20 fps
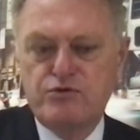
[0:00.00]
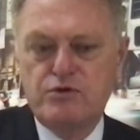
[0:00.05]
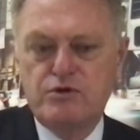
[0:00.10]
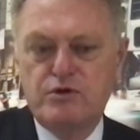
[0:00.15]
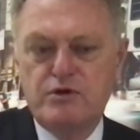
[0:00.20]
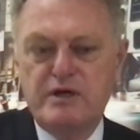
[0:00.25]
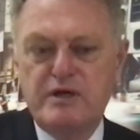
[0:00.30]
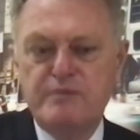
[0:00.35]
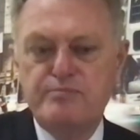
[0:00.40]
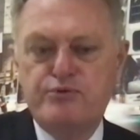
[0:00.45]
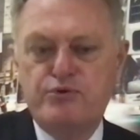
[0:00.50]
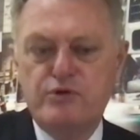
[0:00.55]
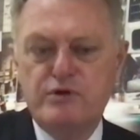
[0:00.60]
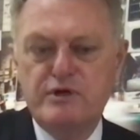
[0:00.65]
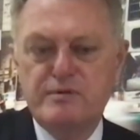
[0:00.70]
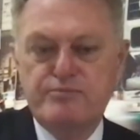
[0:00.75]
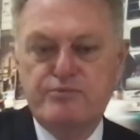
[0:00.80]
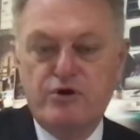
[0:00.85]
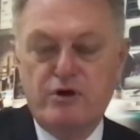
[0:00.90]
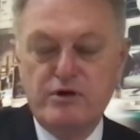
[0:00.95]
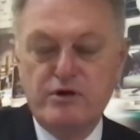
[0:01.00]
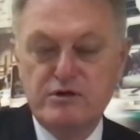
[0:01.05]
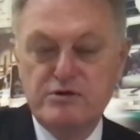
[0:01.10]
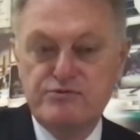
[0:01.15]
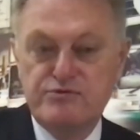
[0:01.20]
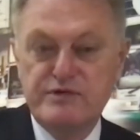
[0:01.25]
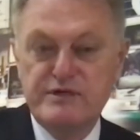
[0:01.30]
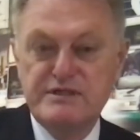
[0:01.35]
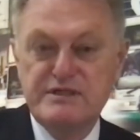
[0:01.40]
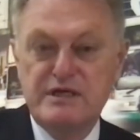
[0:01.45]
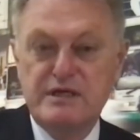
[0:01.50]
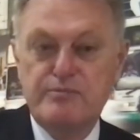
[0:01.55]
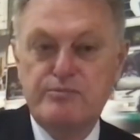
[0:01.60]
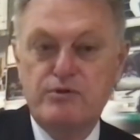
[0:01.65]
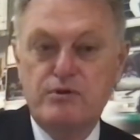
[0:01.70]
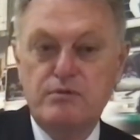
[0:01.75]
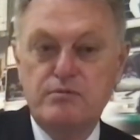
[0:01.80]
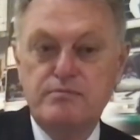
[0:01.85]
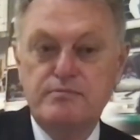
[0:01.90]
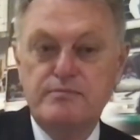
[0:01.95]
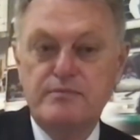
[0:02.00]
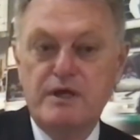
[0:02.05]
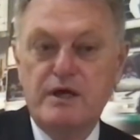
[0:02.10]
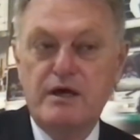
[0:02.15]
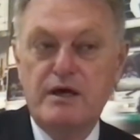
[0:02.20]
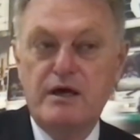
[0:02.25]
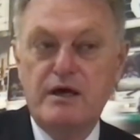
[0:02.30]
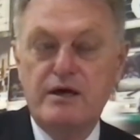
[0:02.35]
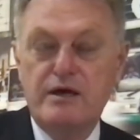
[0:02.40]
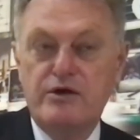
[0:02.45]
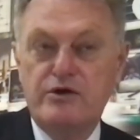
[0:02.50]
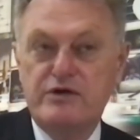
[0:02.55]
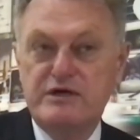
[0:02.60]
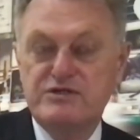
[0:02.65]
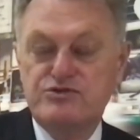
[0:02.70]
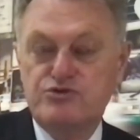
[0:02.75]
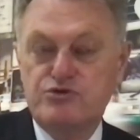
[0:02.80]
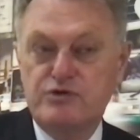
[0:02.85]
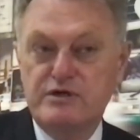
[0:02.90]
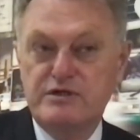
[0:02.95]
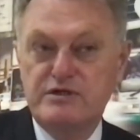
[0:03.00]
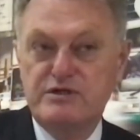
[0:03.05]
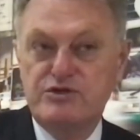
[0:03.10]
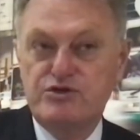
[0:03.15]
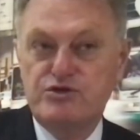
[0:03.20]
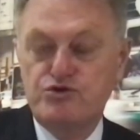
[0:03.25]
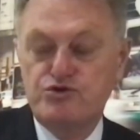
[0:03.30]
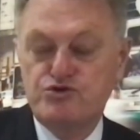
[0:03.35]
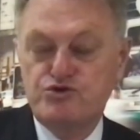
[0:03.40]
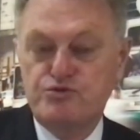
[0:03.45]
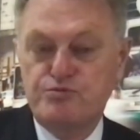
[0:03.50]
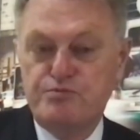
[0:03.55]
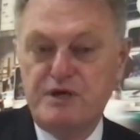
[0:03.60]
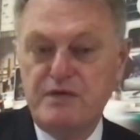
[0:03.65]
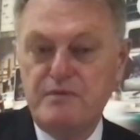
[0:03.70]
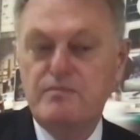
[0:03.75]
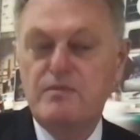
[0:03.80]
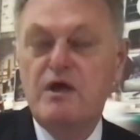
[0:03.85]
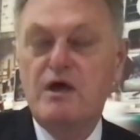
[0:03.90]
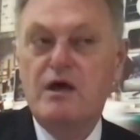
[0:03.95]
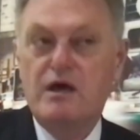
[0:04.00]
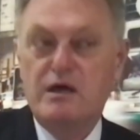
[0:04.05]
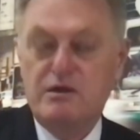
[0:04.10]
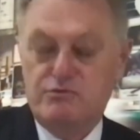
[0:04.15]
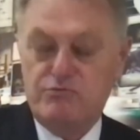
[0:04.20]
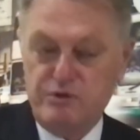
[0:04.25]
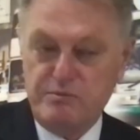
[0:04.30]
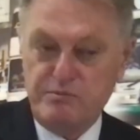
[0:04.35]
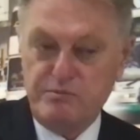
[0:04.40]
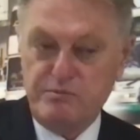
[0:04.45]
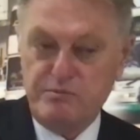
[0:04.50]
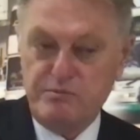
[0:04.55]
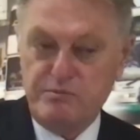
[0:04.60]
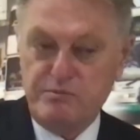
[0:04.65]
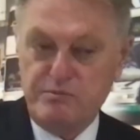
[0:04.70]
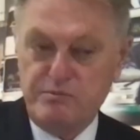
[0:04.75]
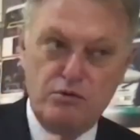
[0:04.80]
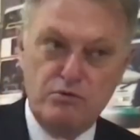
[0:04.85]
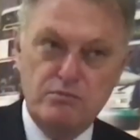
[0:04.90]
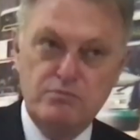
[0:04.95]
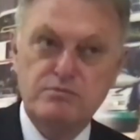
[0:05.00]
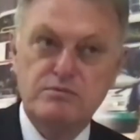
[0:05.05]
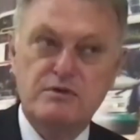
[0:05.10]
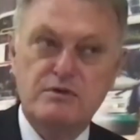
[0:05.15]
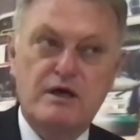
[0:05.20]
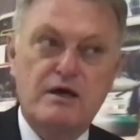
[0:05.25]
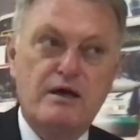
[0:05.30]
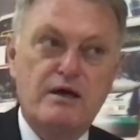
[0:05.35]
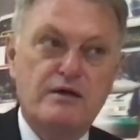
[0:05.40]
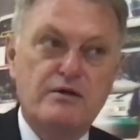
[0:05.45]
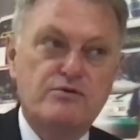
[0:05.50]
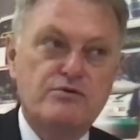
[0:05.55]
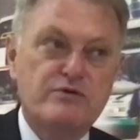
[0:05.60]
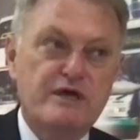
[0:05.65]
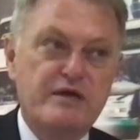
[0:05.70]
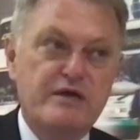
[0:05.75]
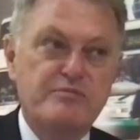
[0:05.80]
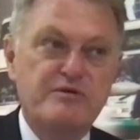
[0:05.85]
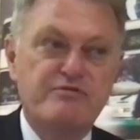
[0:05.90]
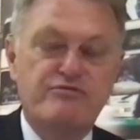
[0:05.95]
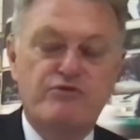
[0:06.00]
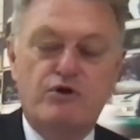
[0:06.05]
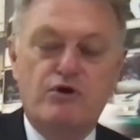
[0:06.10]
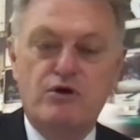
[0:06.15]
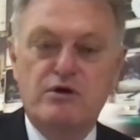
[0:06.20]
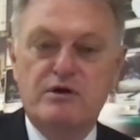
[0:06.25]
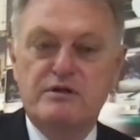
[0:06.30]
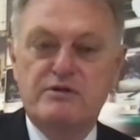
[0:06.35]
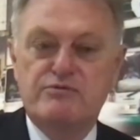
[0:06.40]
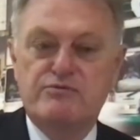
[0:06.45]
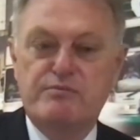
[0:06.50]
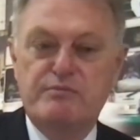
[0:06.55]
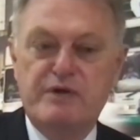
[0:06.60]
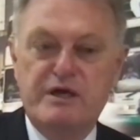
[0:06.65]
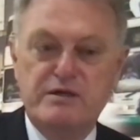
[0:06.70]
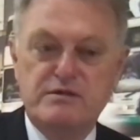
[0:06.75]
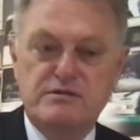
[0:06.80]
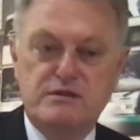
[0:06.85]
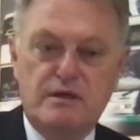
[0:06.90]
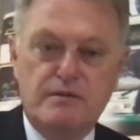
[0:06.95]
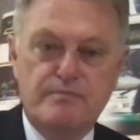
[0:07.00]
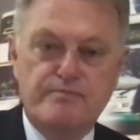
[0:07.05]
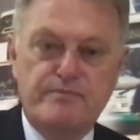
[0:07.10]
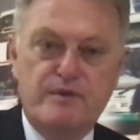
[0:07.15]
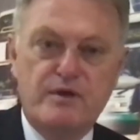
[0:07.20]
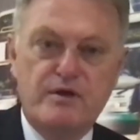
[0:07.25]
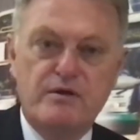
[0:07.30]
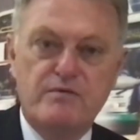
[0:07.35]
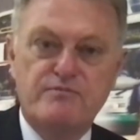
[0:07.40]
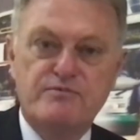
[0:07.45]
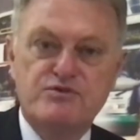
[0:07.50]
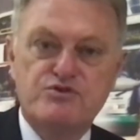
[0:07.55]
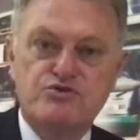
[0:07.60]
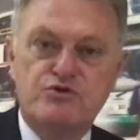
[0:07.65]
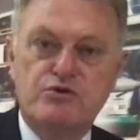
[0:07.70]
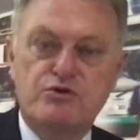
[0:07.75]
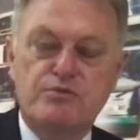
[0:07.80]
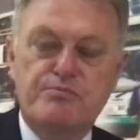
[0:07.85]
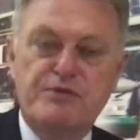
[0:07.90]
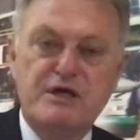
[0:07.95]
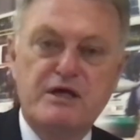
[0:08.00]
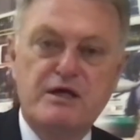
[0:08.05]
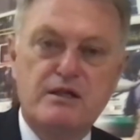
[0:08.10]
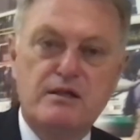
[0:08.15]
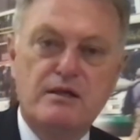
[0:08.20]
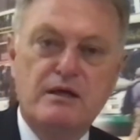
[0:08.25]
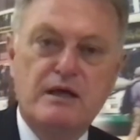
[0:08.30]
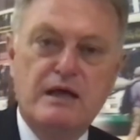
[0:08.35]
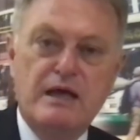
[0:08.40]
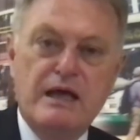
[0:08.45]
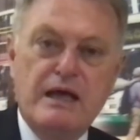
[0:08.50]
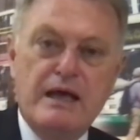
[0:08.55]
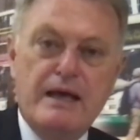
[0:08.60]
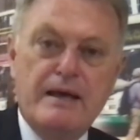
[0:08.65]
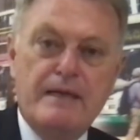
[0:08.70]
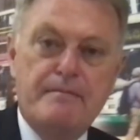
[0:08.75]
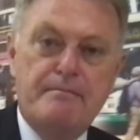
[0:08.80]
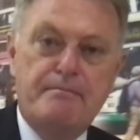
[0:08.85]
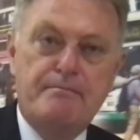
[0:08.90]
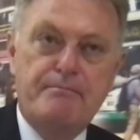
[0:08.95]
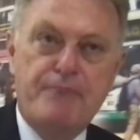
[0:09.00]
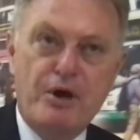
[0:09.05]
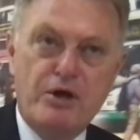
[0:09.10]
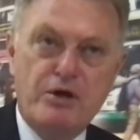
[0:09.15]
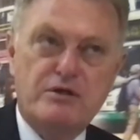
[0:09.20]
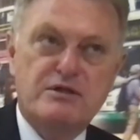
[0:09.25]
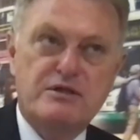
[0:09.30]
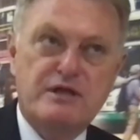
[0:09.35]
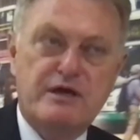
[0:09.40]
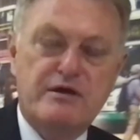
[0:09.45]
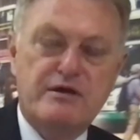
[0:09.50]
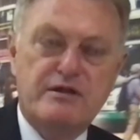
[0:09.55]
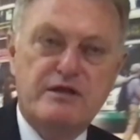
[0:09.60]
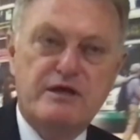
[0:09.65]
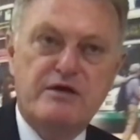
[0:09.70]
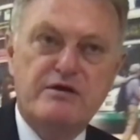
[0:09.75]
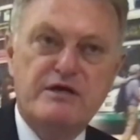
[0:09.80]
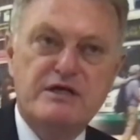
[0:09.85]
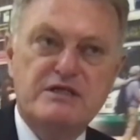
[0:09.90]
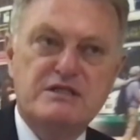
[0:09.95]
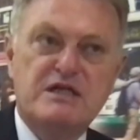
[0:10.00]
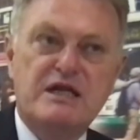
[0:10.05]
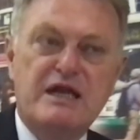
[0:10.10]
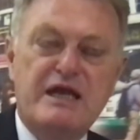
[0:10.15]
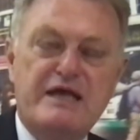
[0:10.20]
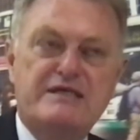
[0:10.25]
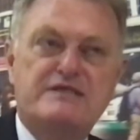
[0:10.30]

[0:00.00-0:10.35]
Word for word: for imported products, for example, uh, not as strong as it used to be remains strong. Uh, don't get me wrong; it remains a, a, strong appeal, but there there is